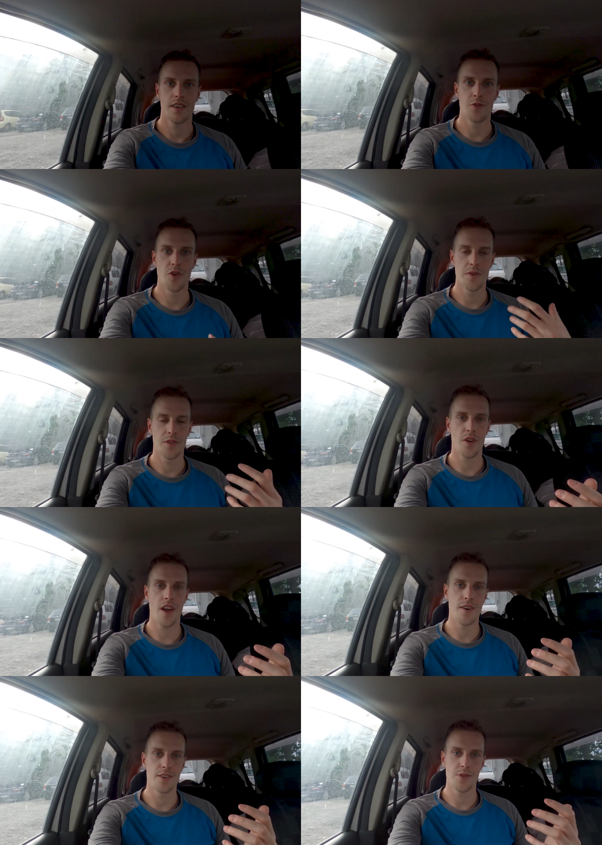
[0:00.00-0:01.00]
It took me
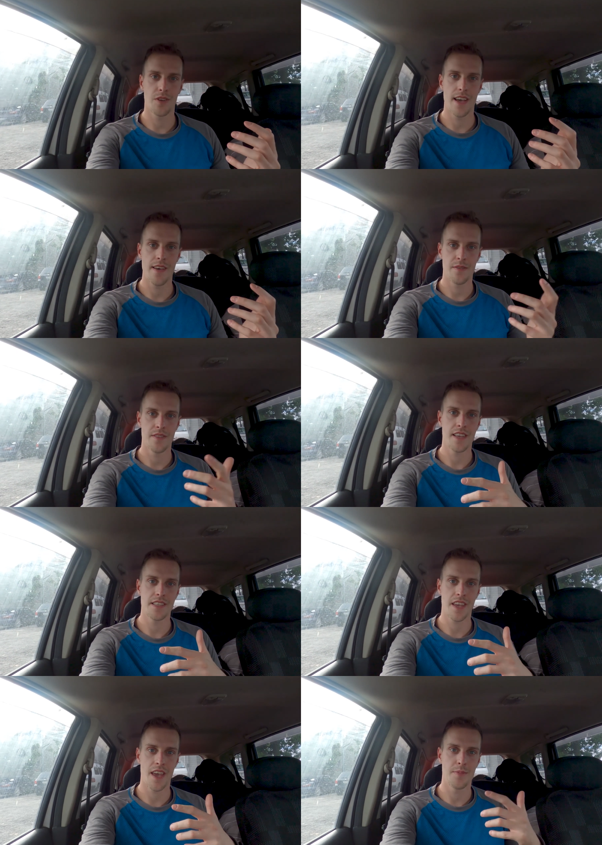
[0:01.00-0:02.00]
3 hours to get from the
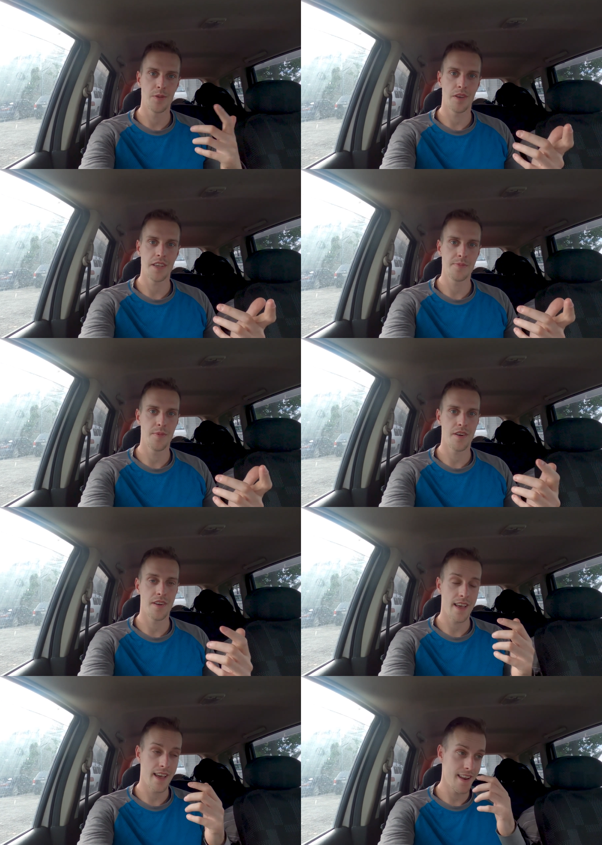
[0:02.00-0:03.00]
East Cape to
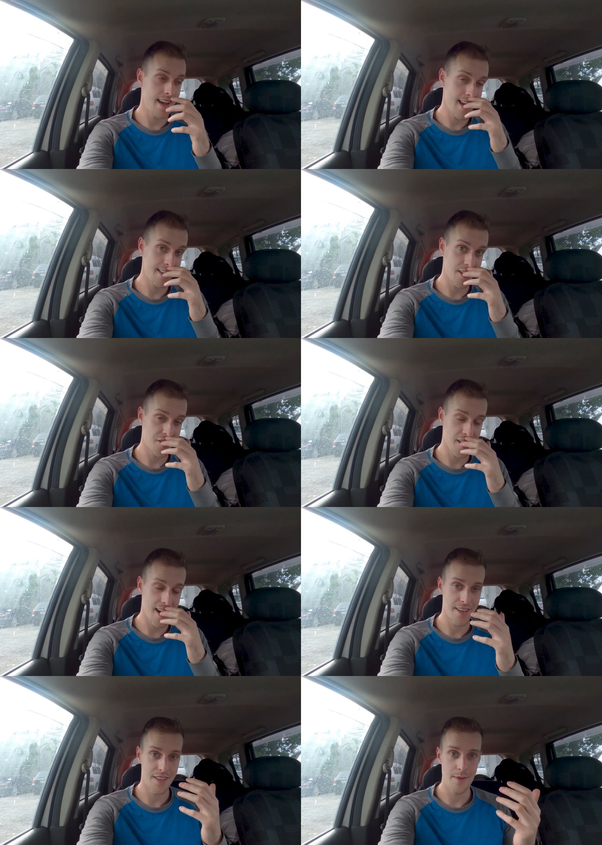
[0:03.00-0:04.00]
Gisborne, and I had such a
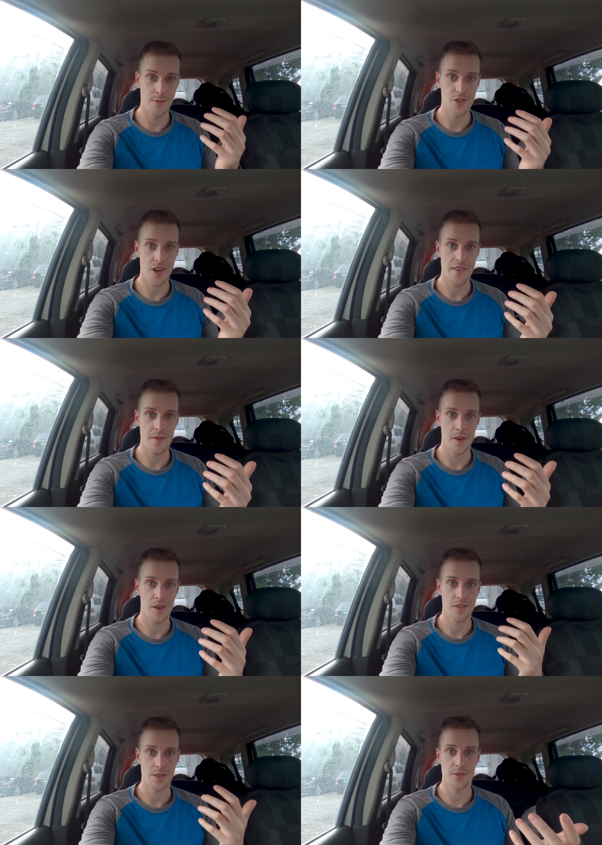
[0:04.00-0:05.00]
hard time driving
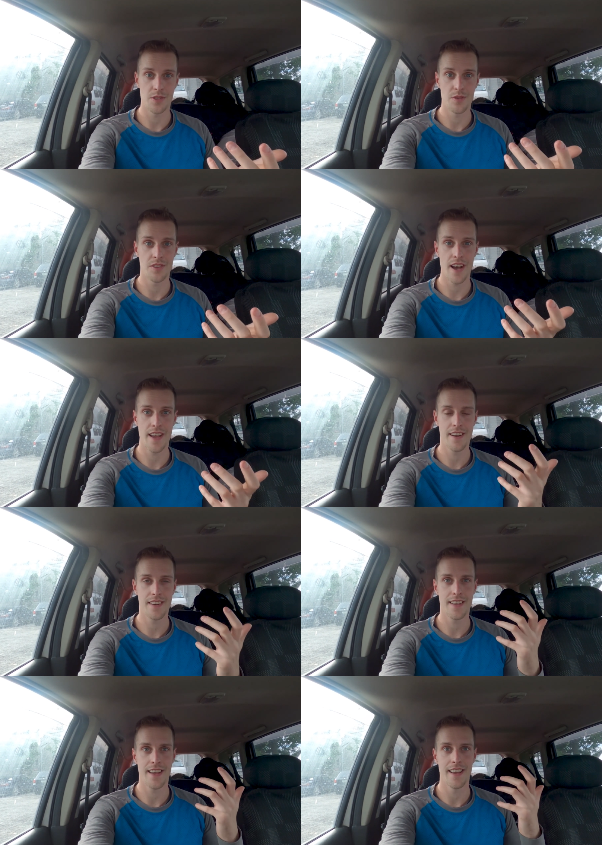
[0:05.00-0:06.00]
because I'm so
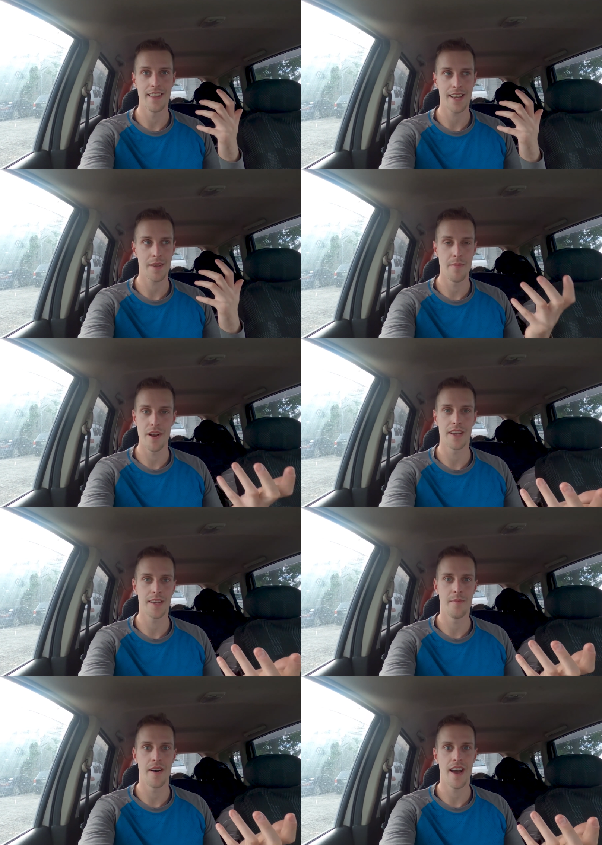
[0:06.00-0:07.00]
tired and I can
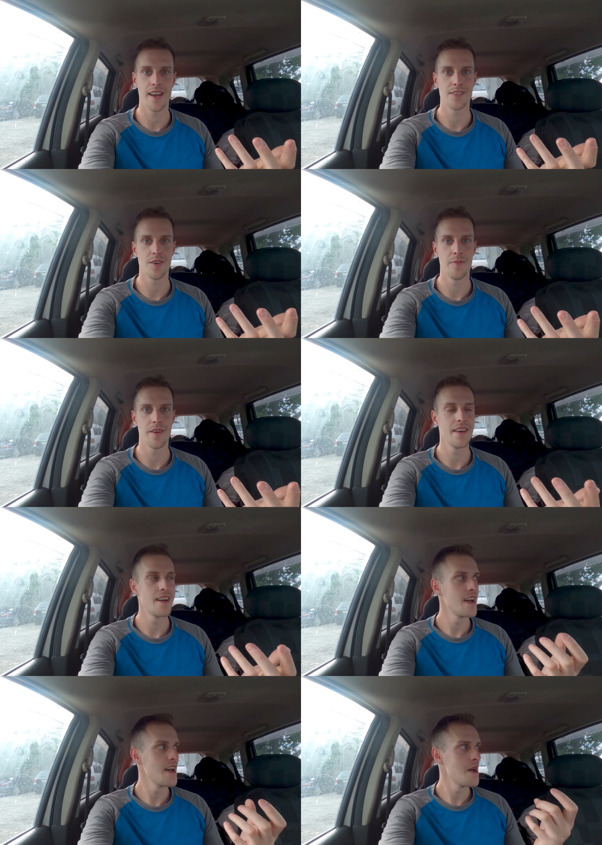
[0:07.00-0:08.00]
barely keep my eyes open.
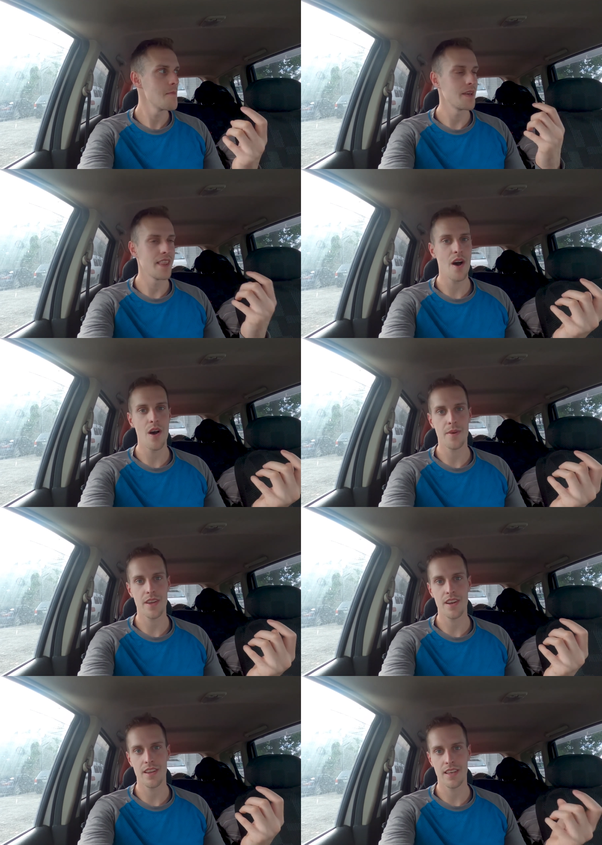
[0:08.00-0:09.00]
But now I'm
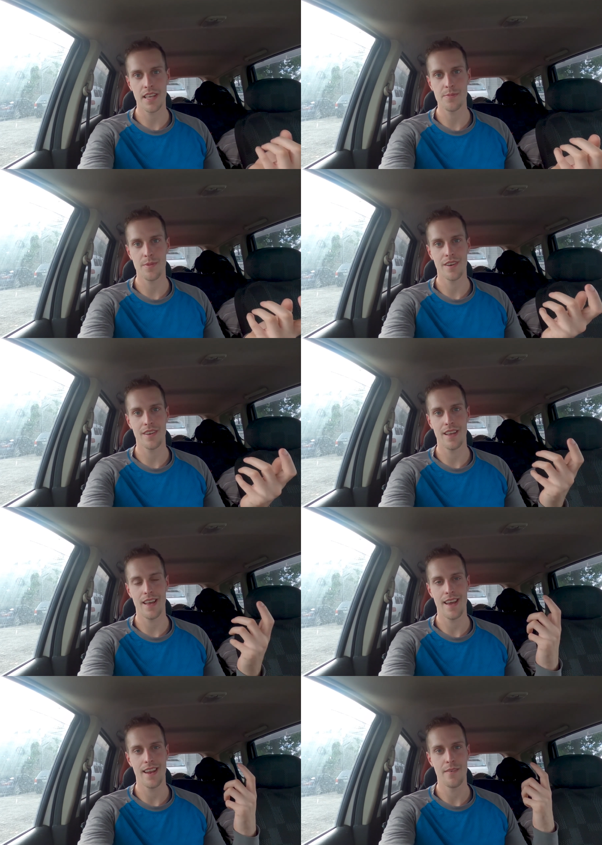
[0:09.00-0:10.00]
here in Gisborne,
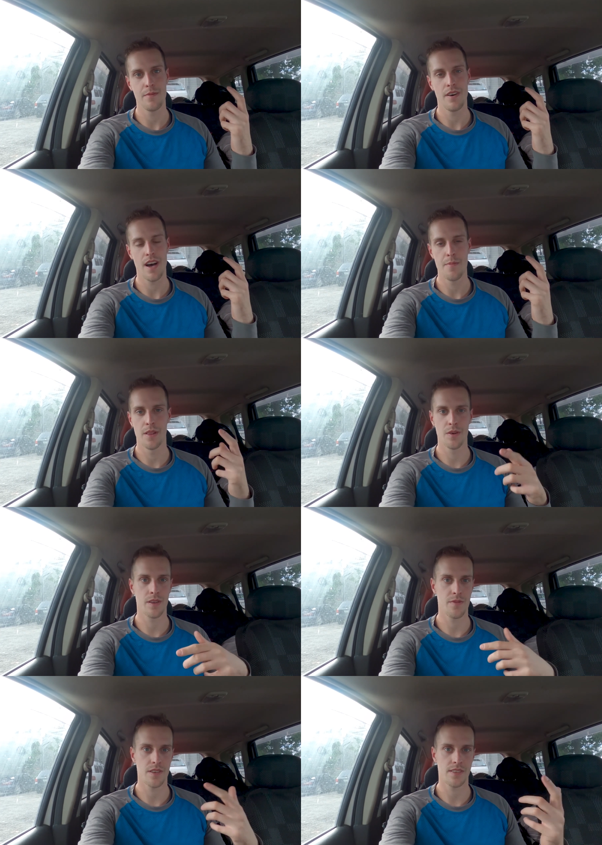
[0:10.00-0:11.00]
and I've been
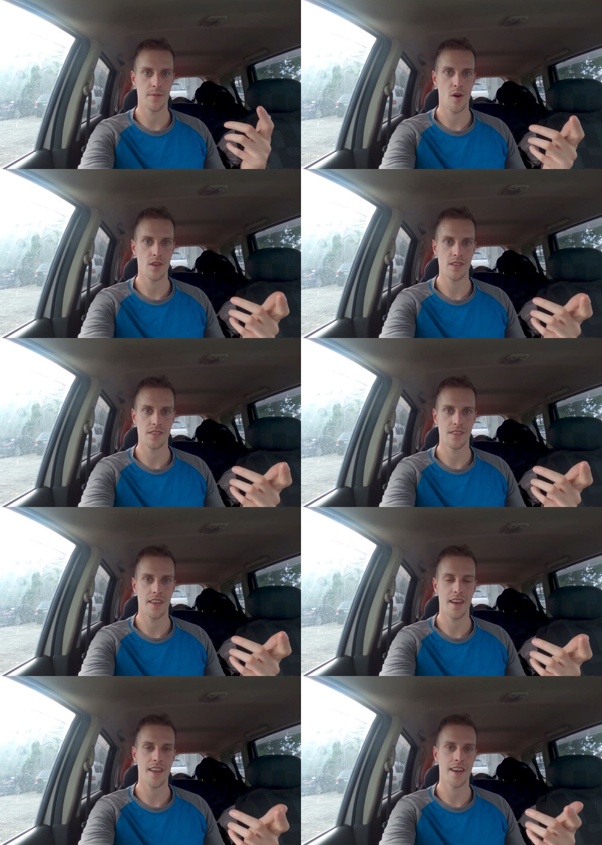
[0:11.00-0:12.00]
looking for some hostels
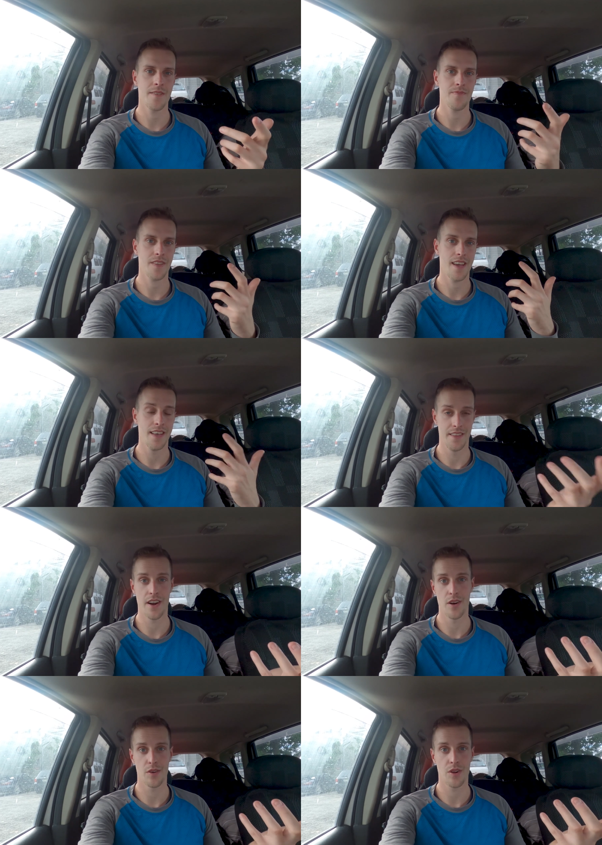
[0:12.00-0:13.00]
in the area, and
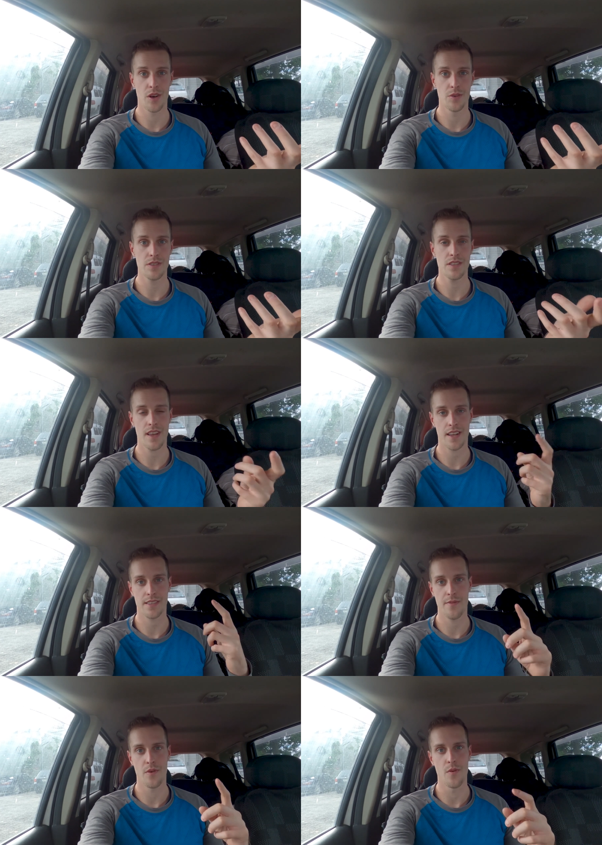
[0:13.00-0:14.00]
they're all closed
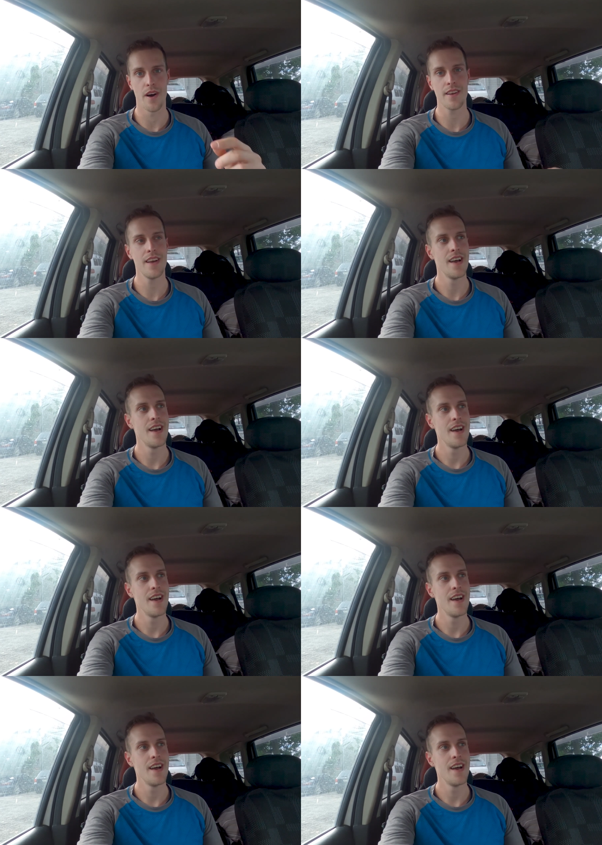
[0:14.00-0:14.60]
except for one.